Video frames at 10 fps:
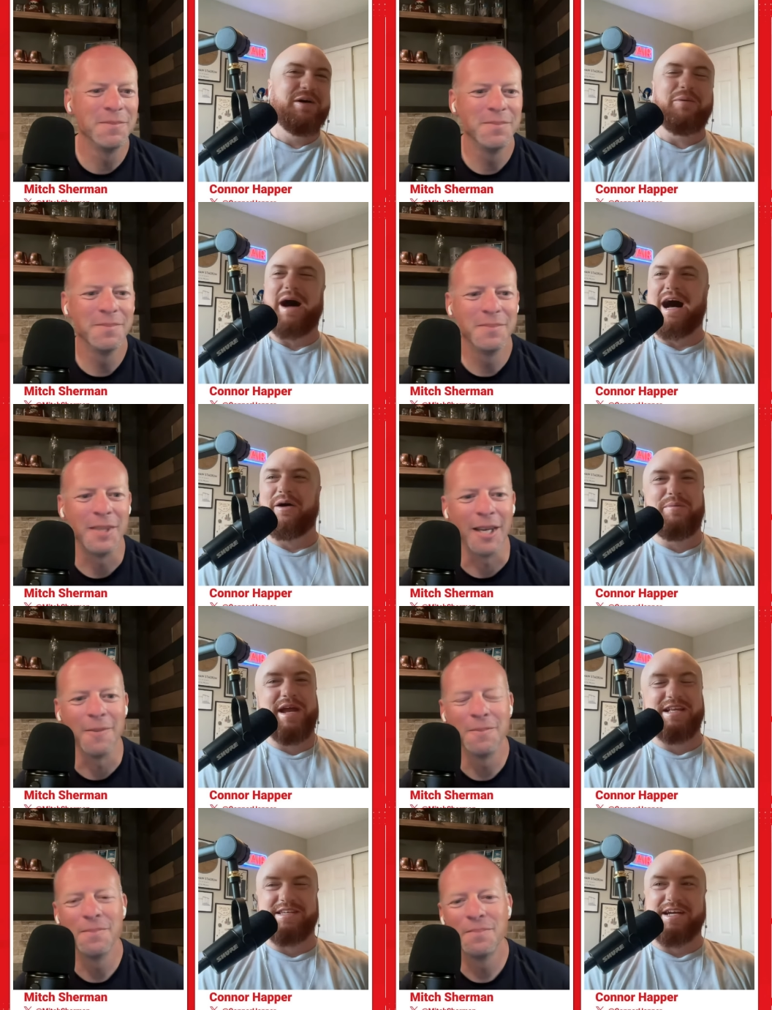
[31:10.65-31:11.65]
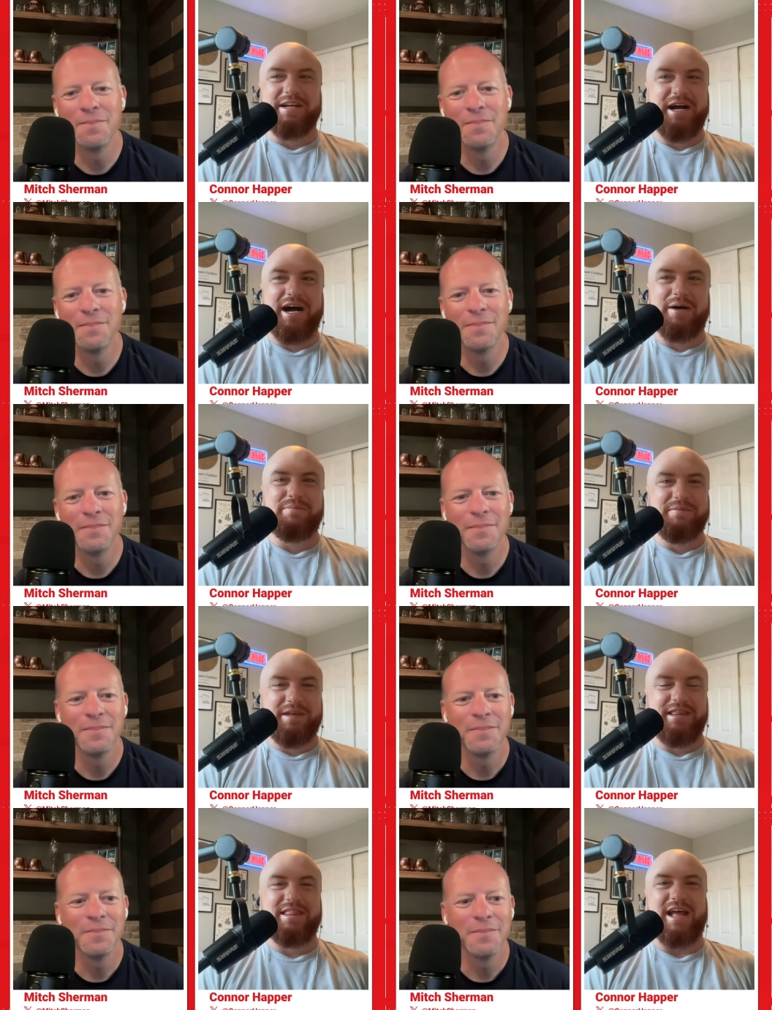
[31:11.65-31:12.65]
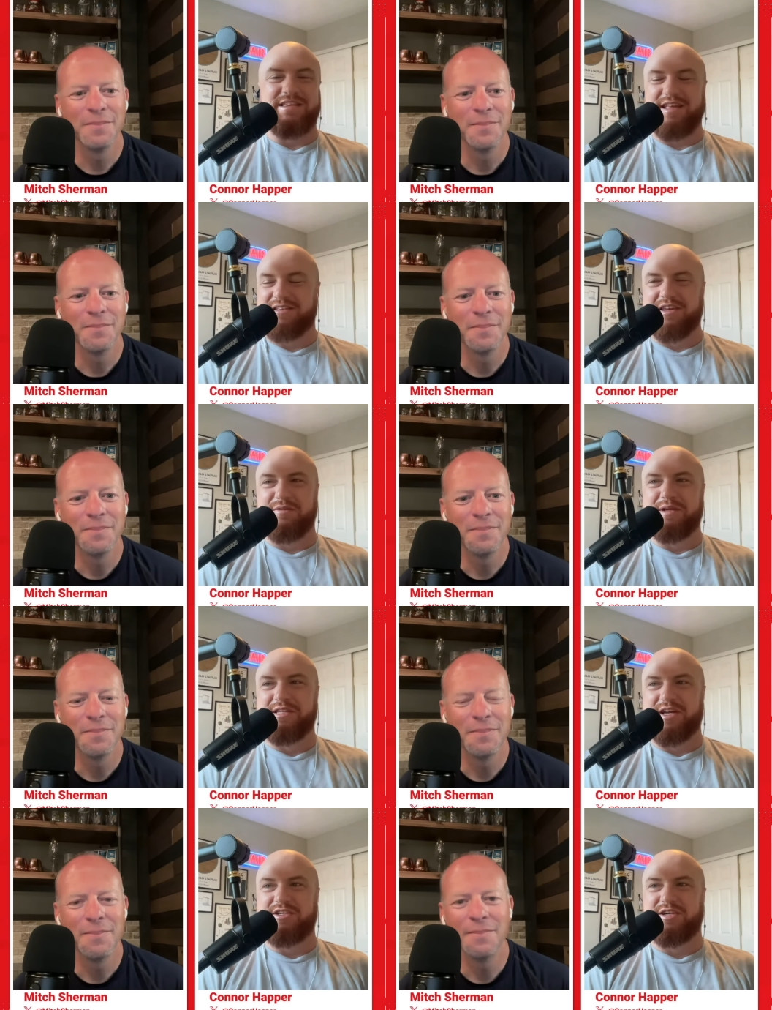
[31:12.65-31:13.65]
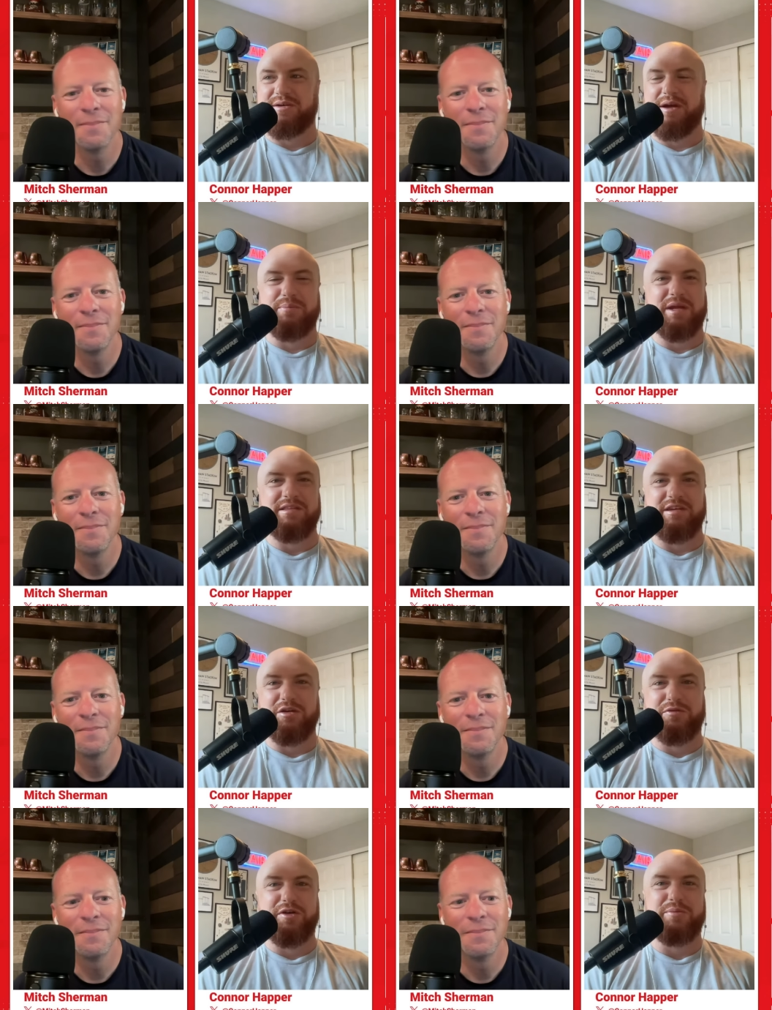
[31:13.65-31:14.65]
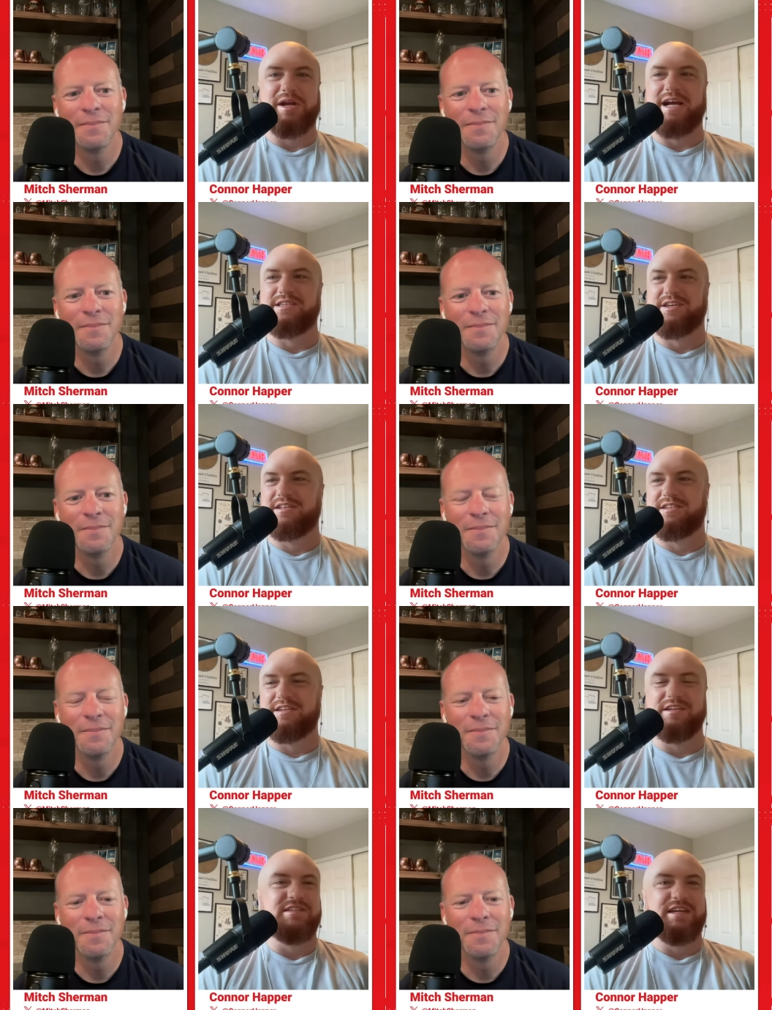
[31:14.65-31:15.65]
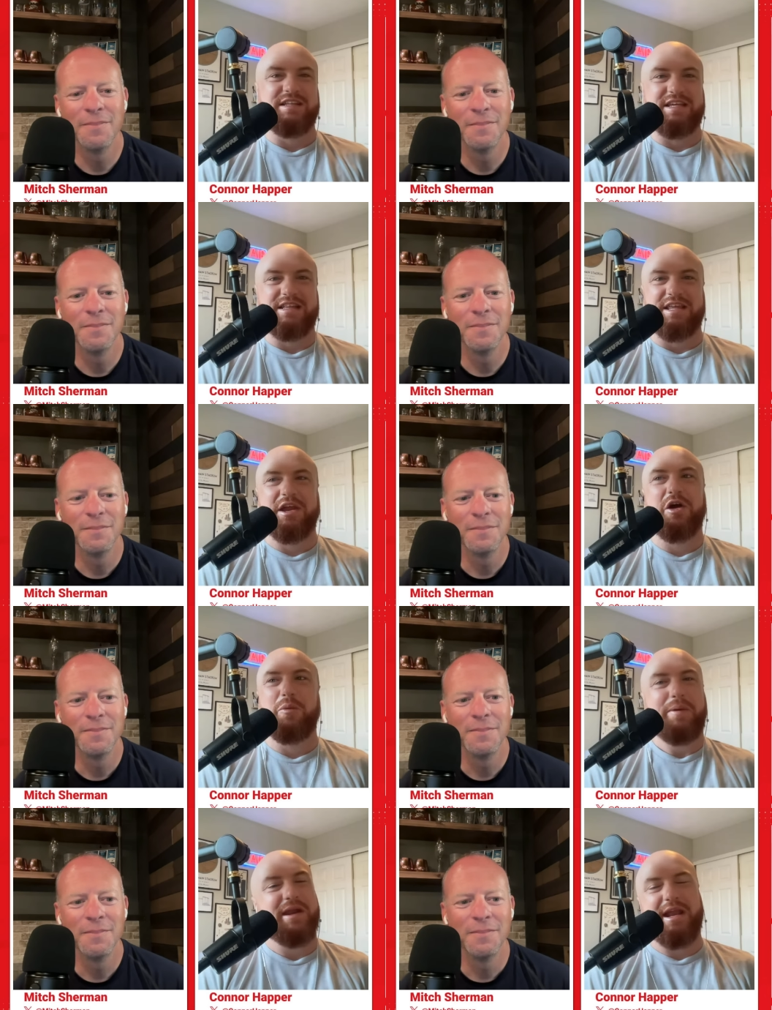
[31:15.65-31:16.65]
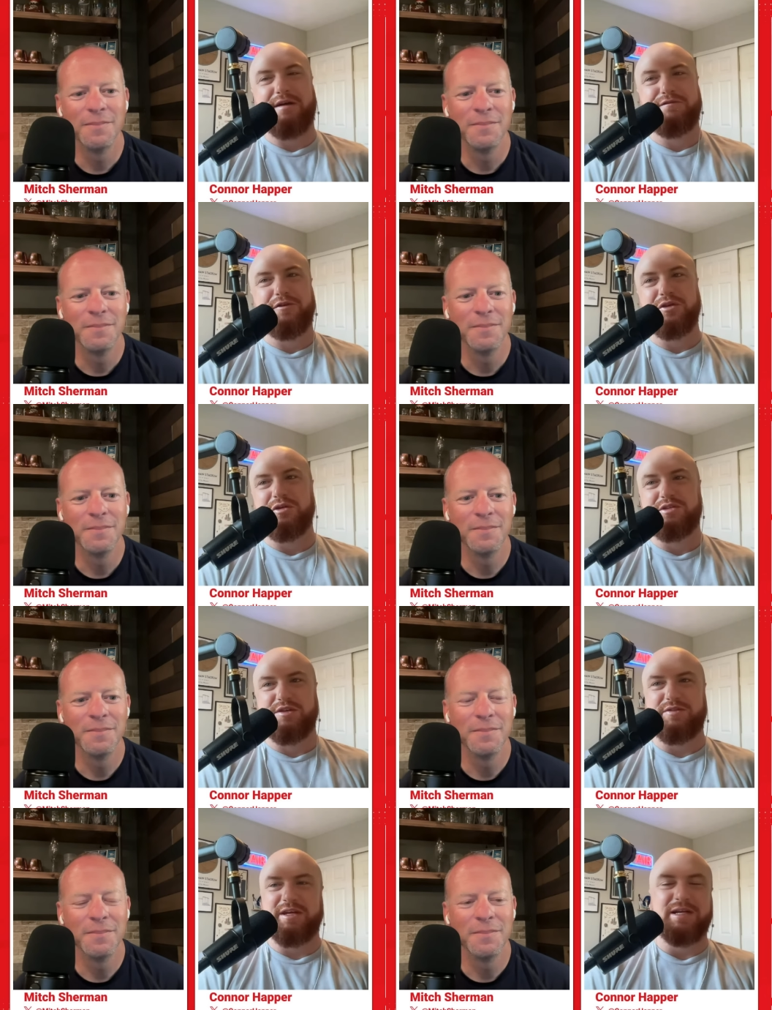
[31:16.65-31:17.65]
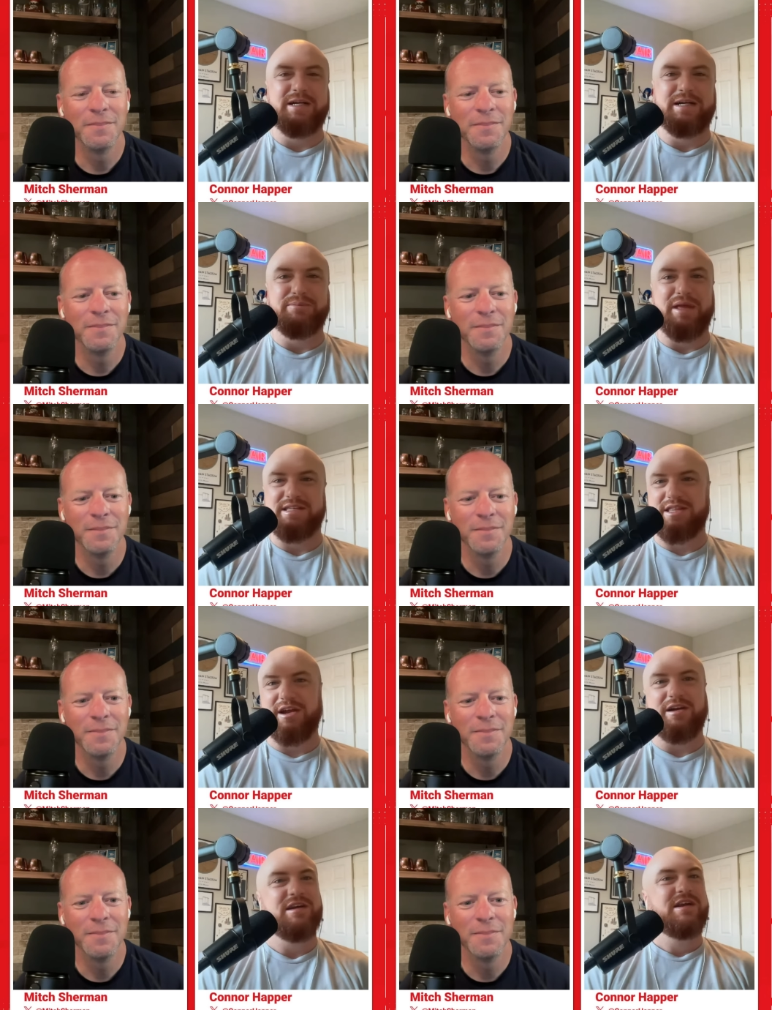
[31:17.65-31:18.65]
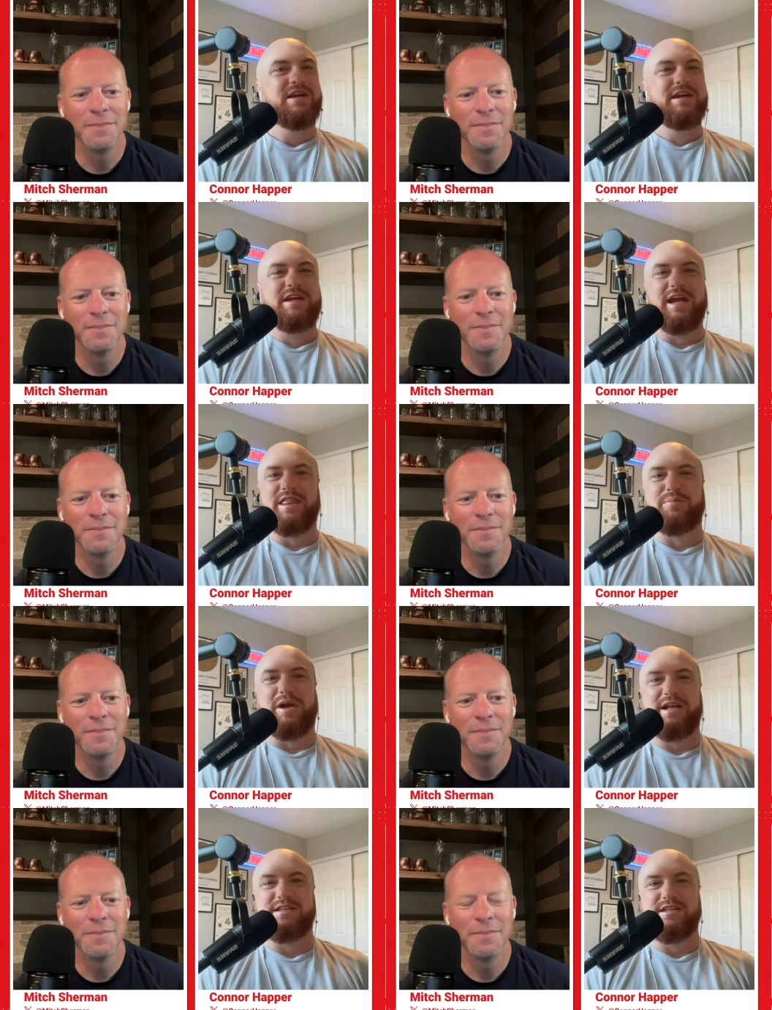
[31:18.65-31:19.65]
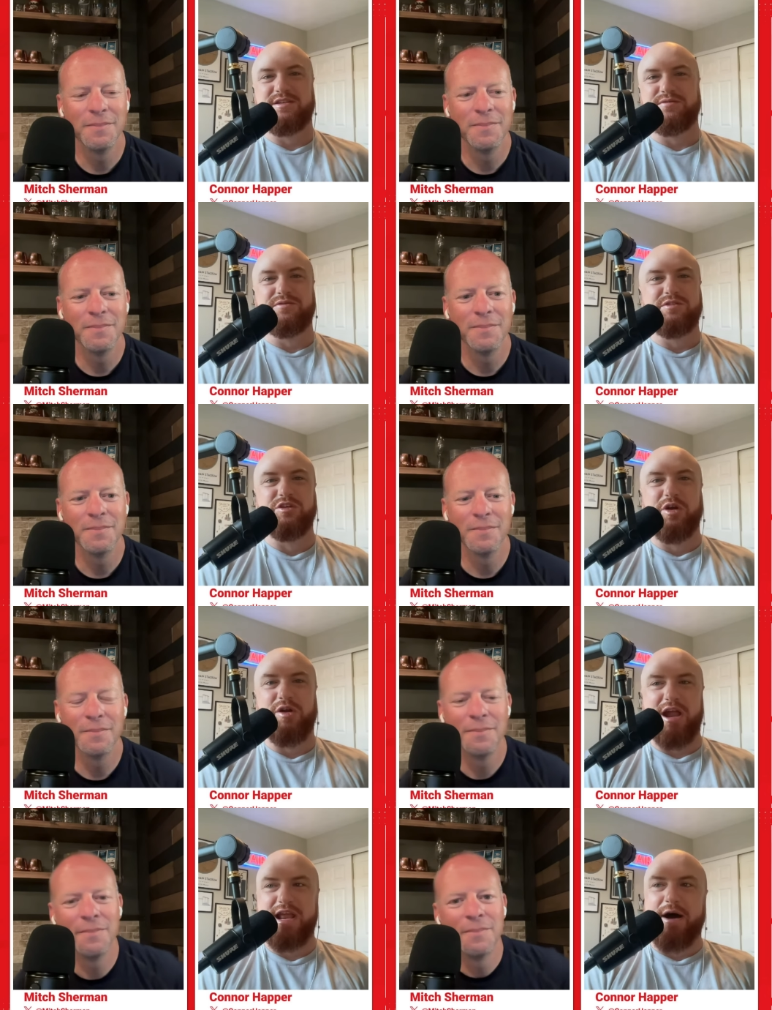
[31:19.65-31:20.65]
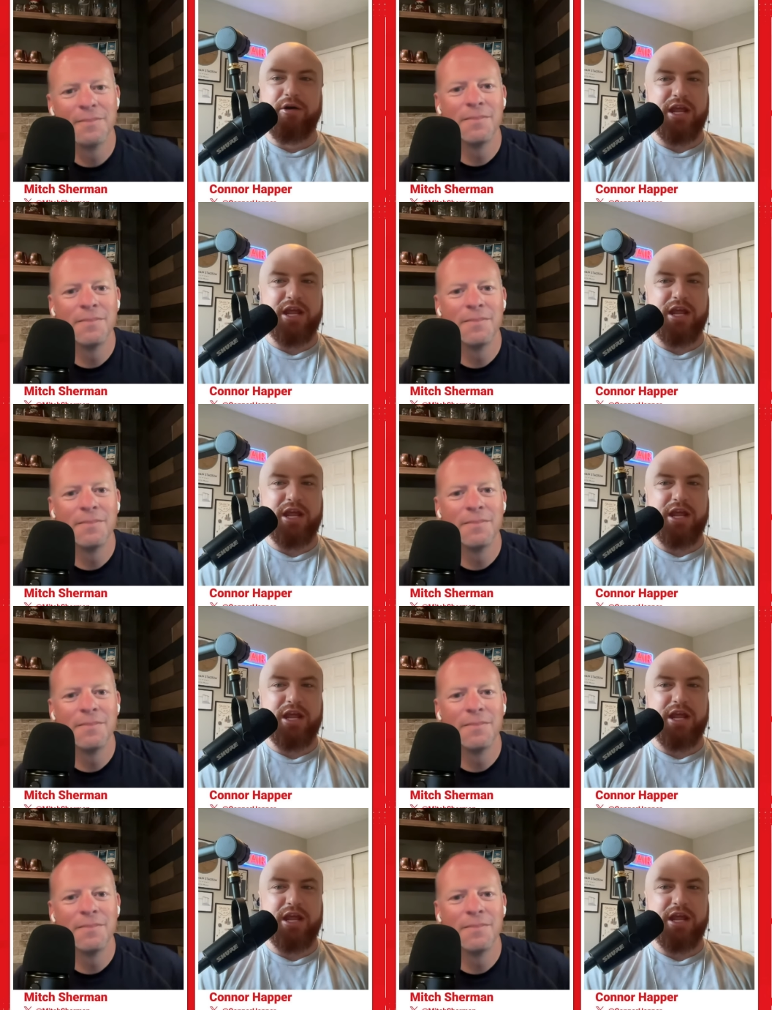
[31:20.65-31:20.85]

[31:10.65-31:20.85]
Speaker 1: Wow. Yeah. Amazing. Um, that that's going to be such a, a big deal for Nebraska to, to get that thing open and have full use of it um, as they're in the process of doing right now.